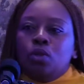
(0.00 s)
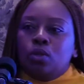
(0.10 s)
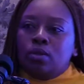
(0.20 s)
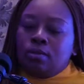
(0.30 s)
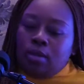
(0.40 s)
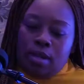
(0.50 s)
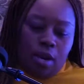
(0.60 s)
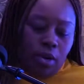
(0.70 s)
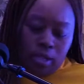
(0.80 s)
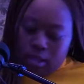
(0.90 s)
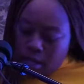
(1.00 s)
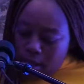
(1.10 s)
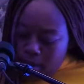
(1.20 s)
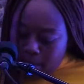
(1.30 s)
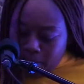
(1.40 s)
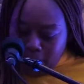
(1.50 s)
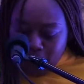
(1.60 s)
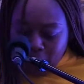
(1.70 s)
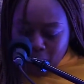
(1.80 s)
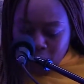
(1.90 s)
your current
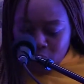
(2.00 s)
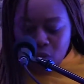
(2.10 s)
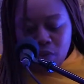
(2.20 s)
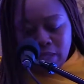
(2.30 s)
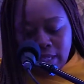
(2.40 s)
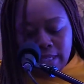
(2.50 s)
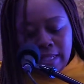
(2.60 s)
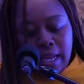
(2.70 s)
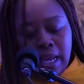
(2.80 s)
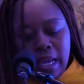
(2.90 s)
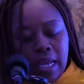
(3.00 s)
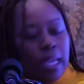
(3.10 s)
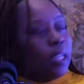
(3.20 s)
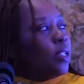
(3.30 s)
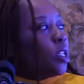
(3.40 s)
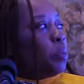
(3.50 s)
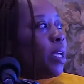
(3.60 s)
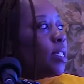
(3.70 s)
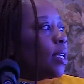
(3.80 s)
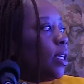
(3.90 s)
services, is just
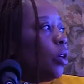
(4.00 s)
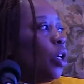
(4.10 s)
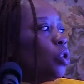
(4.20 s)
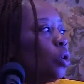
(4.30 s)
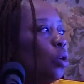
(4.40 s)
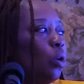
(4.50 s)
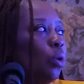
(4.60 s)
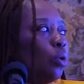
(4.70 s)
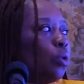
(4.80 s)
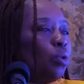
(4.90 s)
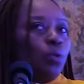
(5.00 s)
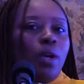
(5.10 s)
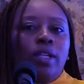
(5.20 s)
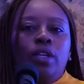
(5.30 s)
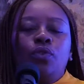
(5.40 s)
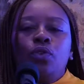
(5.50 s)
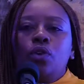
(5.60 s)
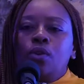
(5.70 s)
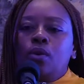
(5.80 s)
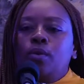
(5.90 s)
basically going to go through and give you
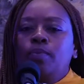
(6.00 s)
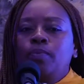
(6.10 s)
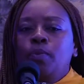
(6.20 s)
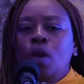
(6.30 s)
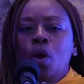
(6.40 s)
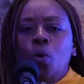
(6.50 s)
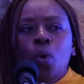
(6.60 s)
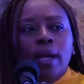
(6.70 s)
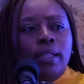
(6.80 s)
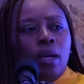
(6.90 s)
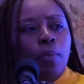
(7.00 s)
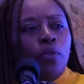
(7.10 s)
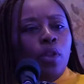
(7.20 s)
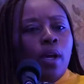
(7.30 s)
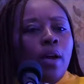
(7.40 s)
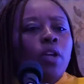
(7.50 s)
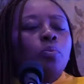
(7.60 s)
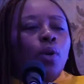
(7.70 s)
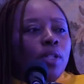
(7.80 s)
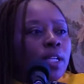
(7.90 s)
a wind up of the
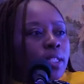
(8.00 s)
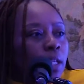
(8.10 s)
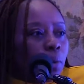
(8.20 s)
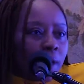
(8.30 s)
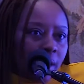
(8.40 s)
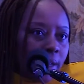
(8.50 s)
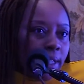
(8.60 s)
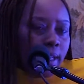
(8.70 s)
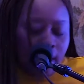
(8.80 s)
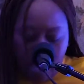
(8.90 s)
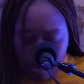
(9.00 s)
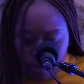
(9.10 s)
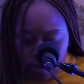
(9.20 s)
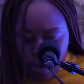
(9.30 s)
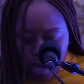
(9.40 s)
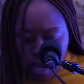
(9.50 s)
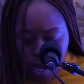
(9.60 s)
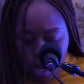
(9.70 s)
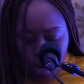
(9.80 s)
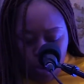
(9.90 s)
current products that we currently have.
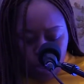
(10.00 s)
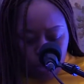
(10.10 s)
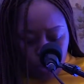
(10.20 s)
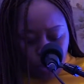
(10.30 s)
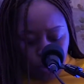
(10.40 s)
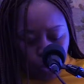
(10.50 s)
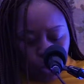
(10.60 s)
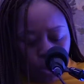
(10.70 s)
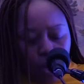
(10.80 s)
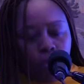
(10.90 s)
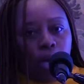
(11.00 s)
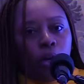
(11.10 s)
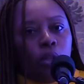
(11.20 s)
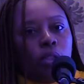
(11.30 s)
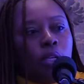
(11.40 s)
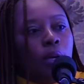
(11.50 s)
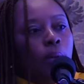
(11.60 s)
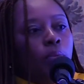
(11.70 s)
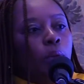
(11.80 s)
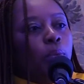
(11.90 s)
We're just going to talk about
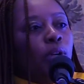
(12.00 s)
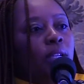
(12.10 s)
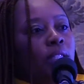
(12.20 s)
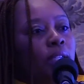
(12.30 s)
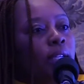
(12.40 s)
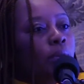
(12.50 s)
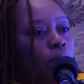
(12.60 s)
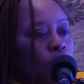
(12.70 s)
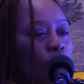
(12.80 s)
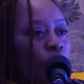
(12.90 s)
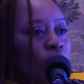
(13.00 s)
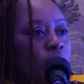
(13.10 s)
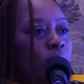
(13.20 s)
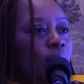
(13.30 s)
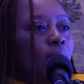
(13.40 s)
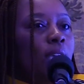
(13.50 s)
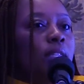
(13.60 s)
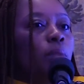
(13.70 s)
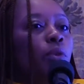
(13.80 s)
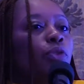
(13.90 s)
the products that Liquid offers, in case
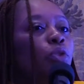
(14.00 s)
some of